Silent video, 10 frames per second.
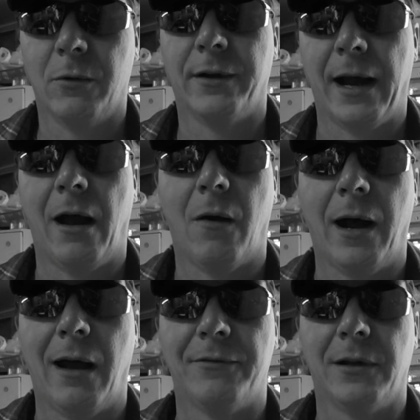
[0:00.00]
Well, now I
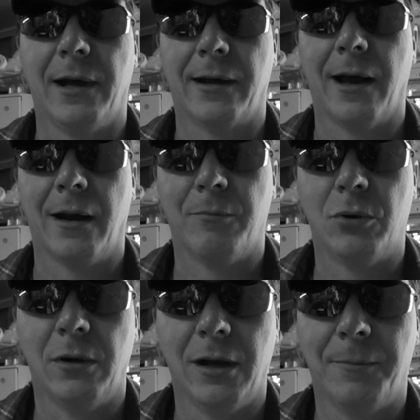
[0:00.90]
have to like kind of
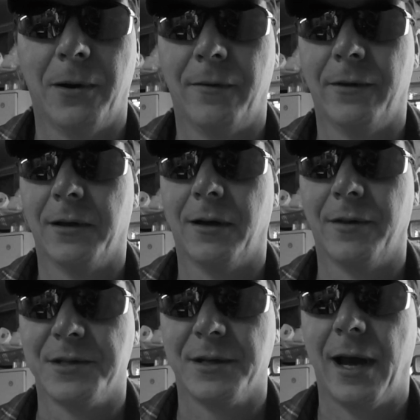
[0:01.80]
pull up on
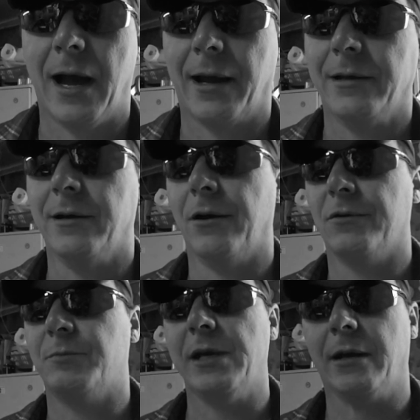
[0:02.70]
the sack. And
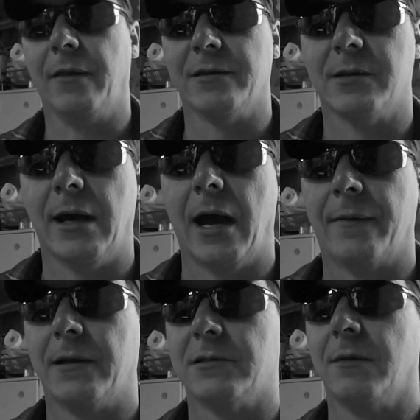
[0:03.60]
speaking of the sack,
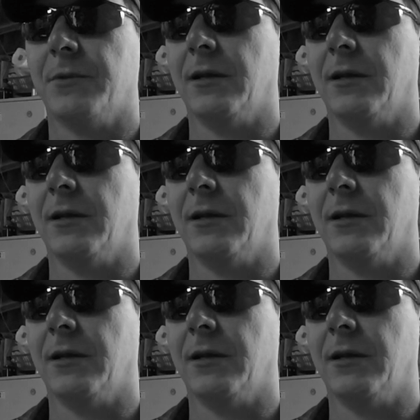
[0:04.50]
that's something